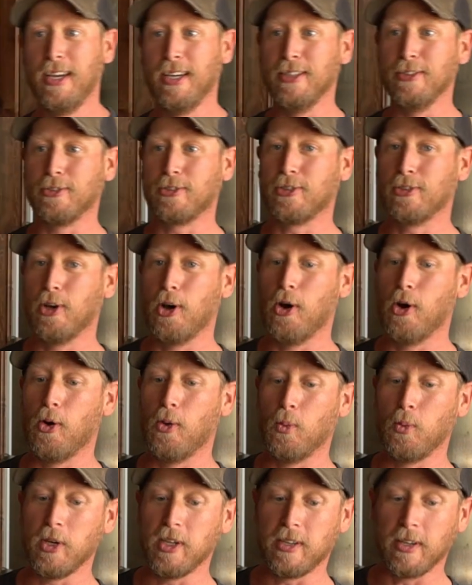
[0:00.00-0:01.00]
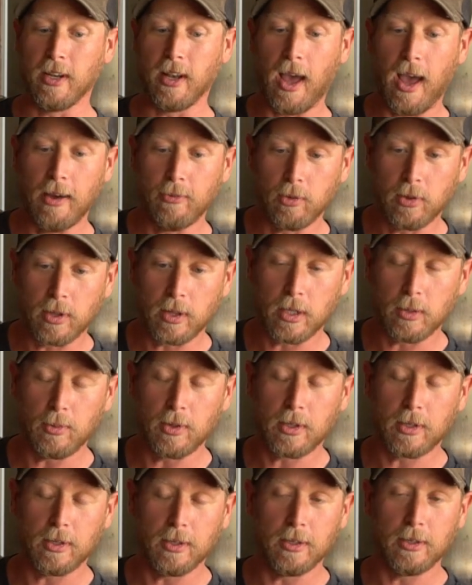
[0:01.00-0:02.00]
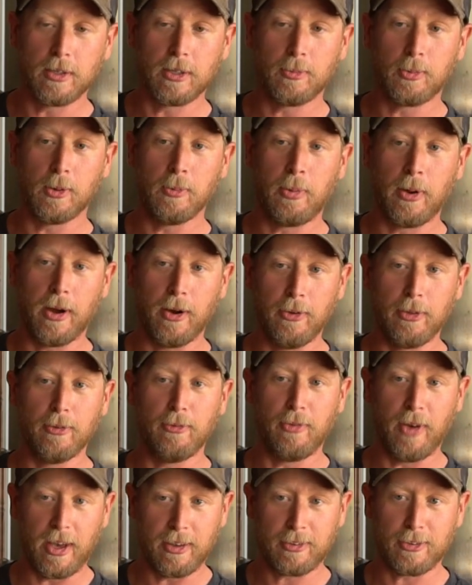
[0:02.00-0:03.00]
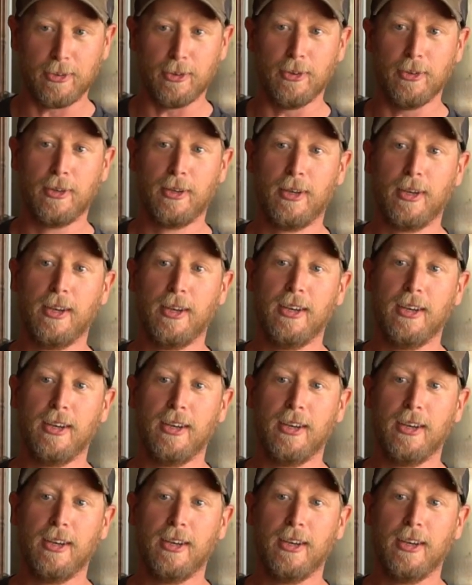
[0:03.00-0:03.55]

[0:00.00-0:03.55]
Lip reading: And so we did everything we could to prepare the vessel